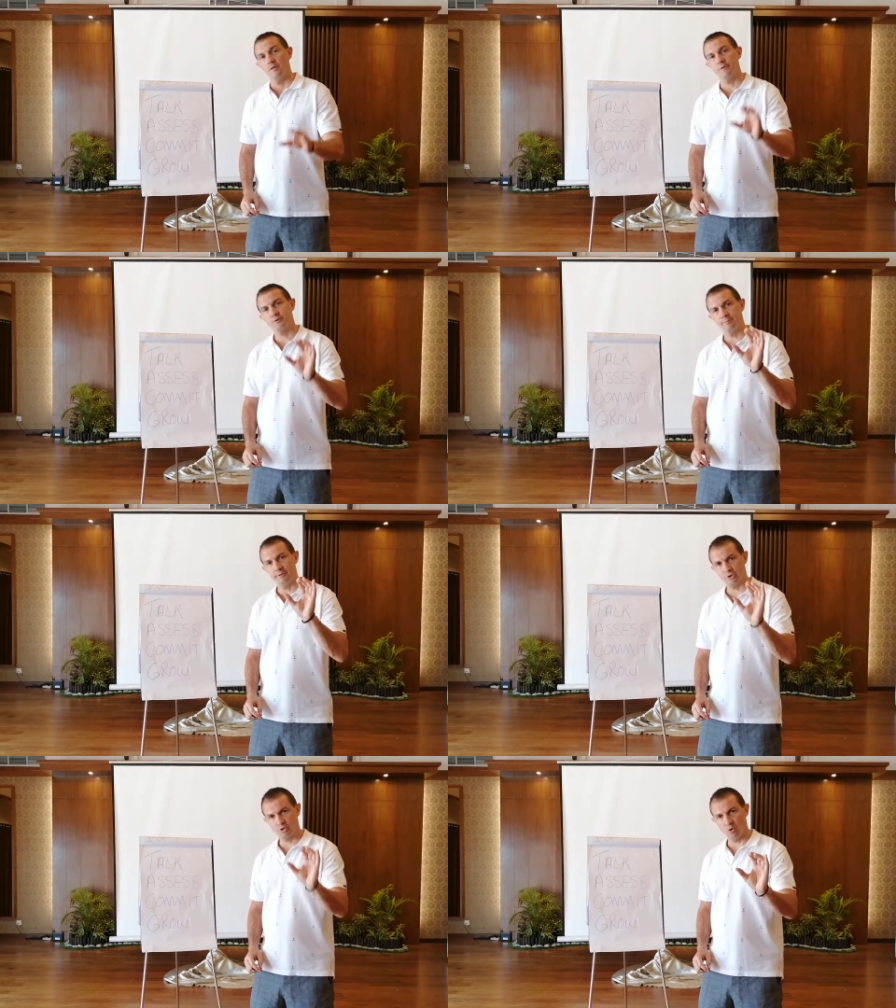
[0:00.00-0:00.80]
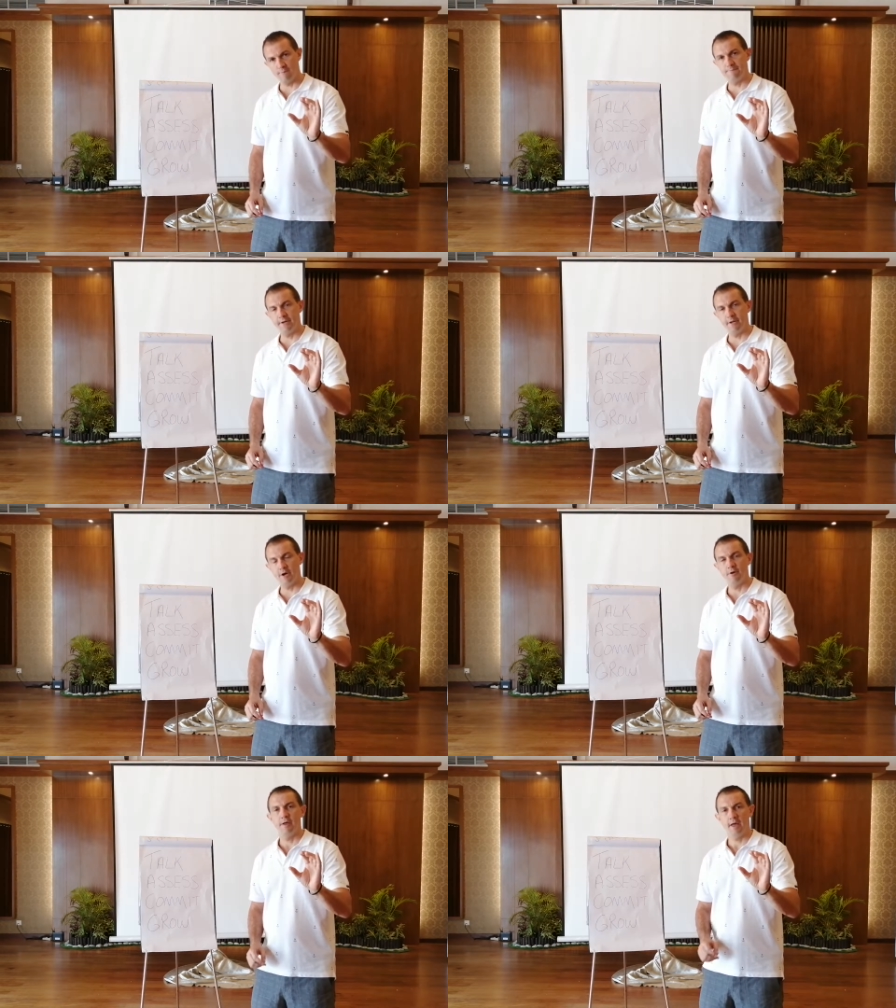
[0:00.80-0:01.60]
This will be a short
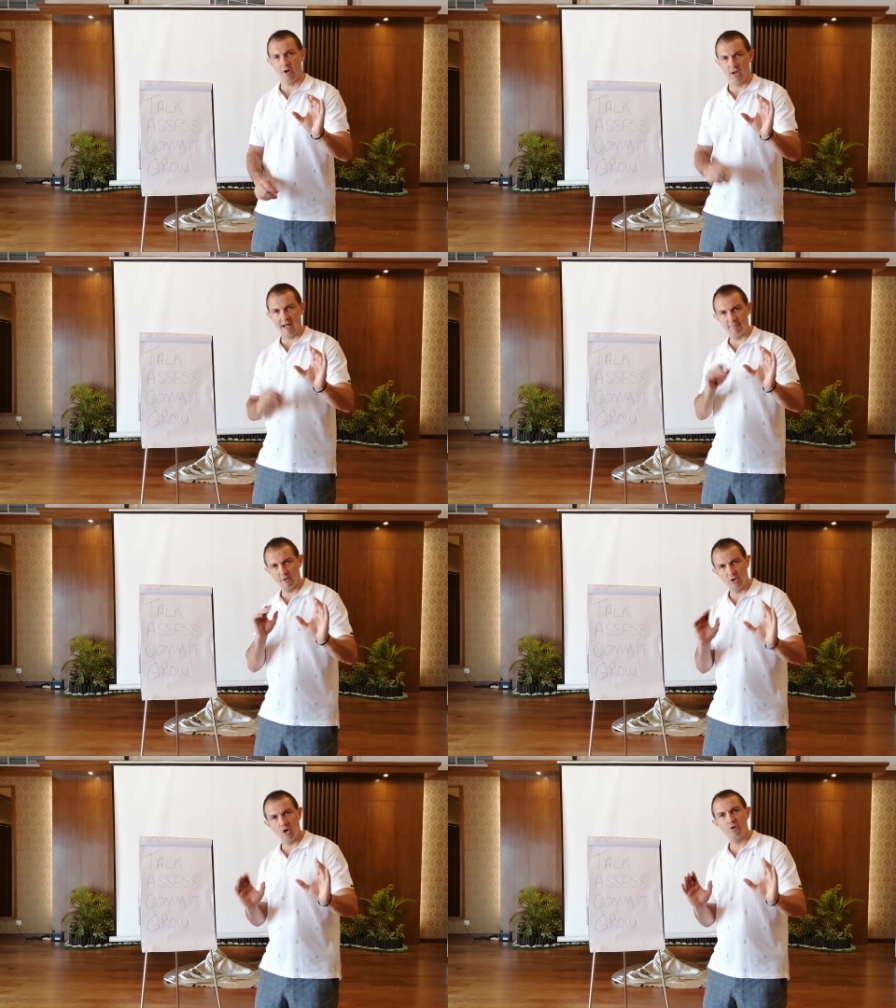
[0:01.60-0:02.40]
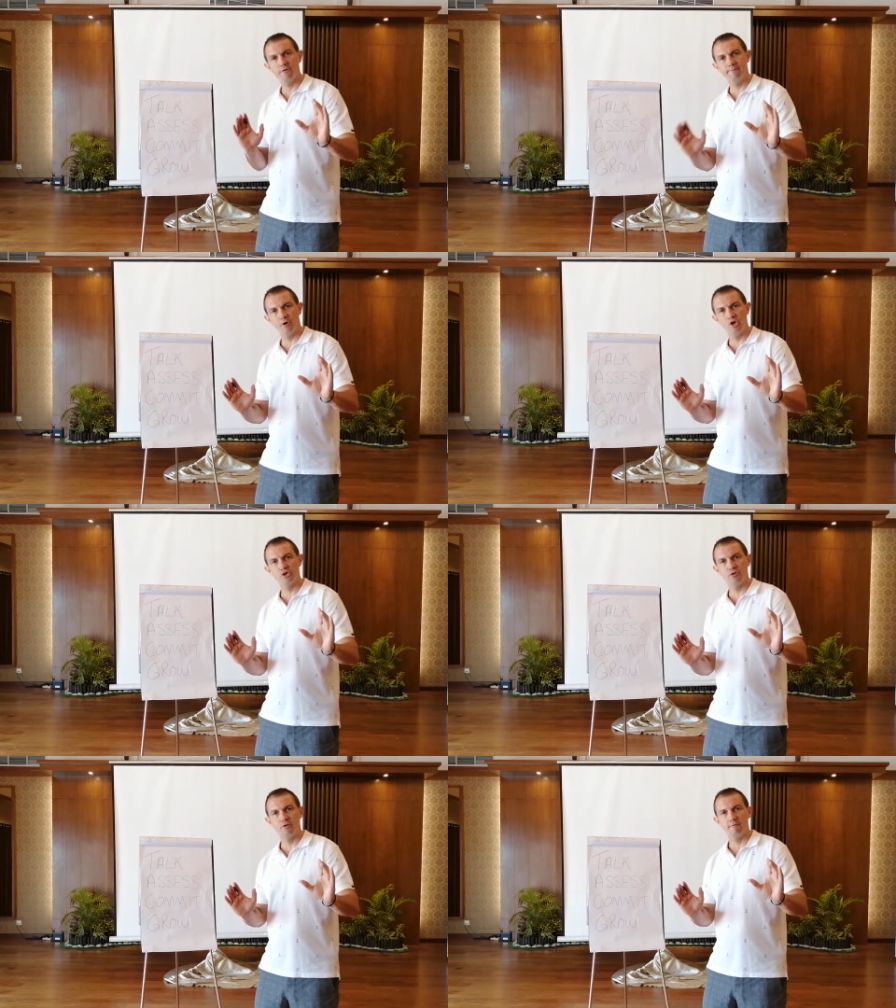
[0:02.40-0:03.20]
video and I'll have a longer
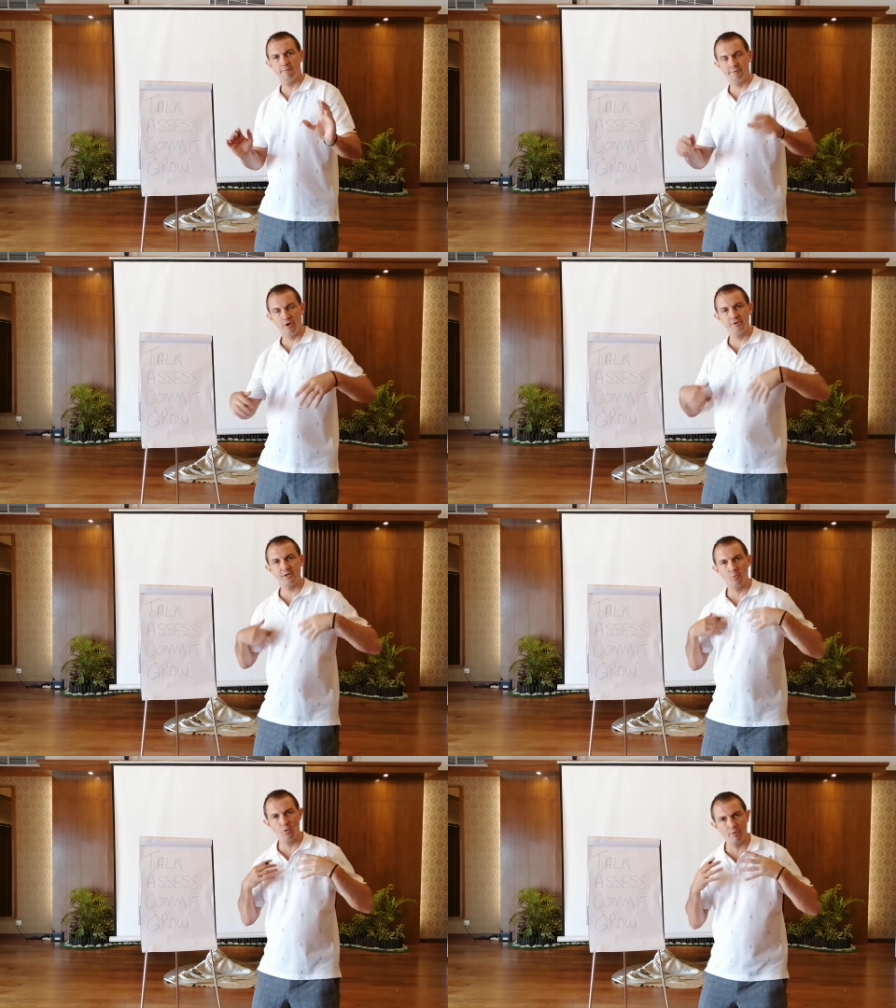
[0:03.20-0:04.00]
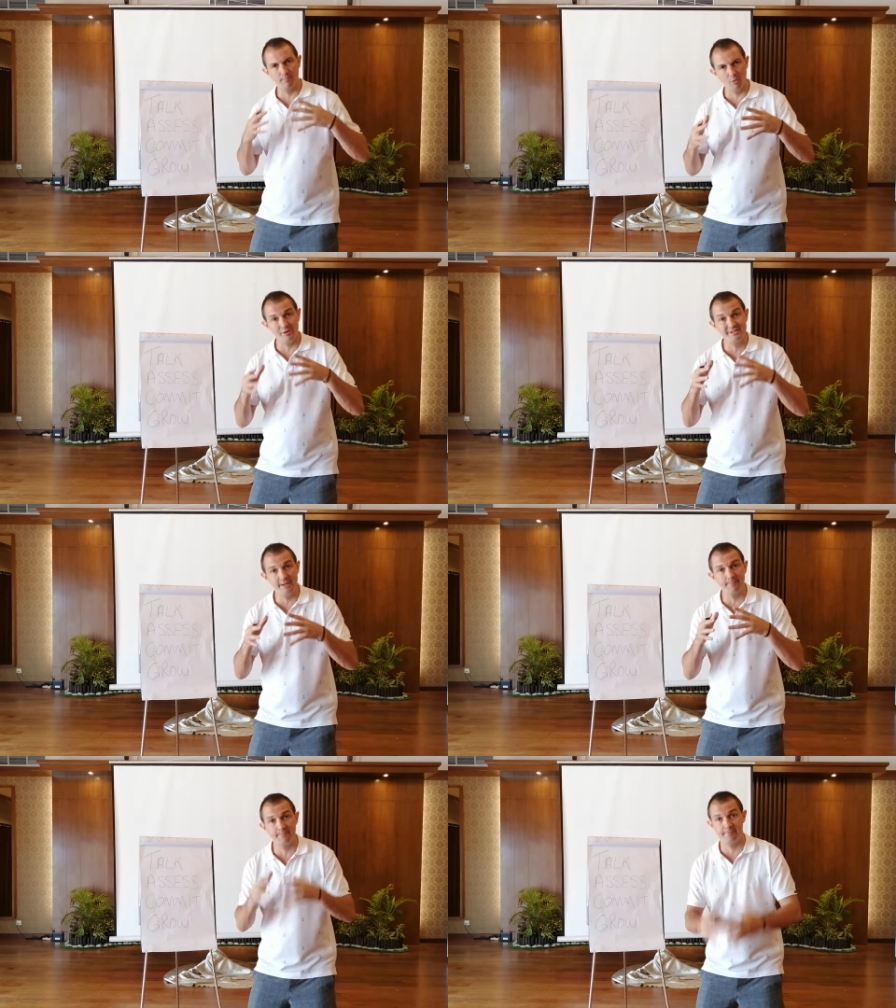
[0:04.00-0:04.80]
version for those that want more
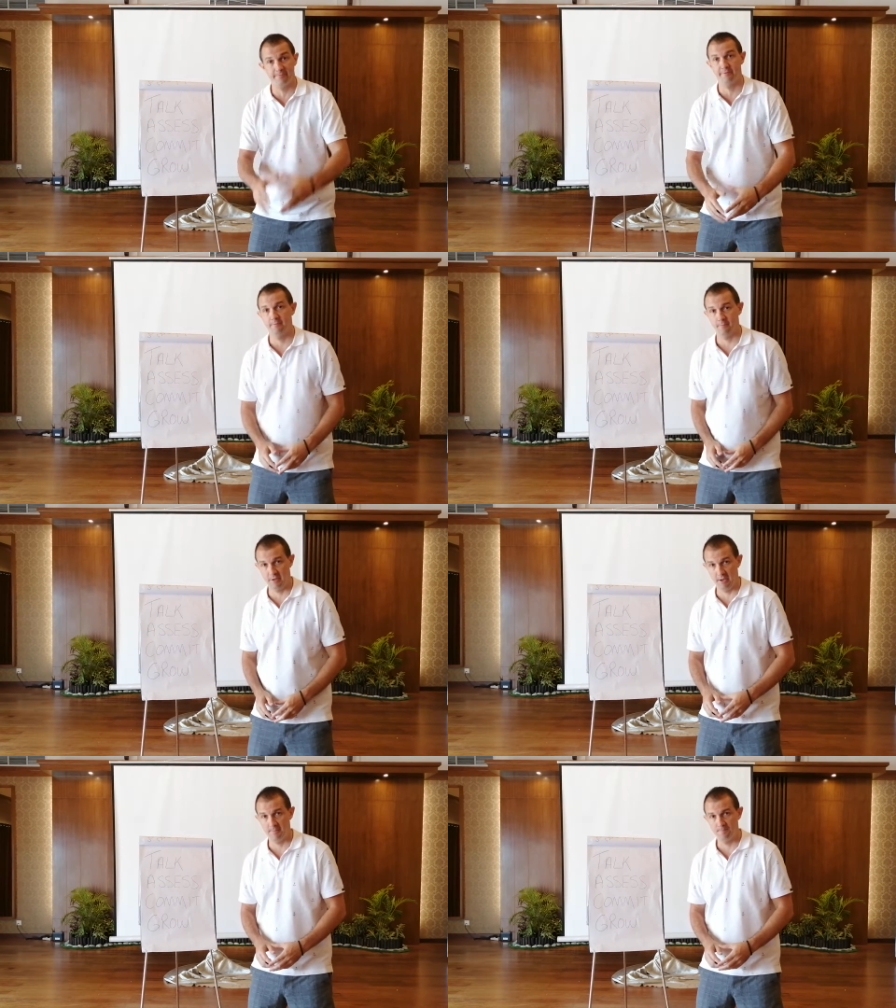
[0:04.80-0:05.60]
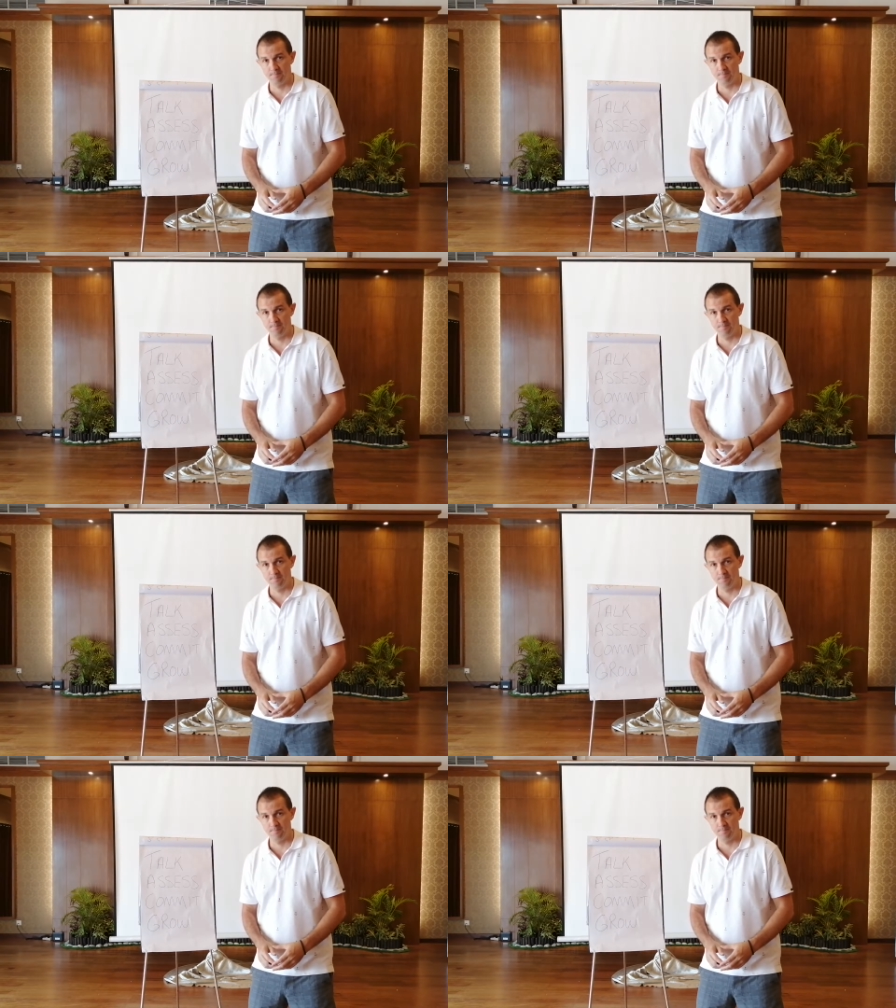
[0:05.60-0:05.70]
depth. Okay.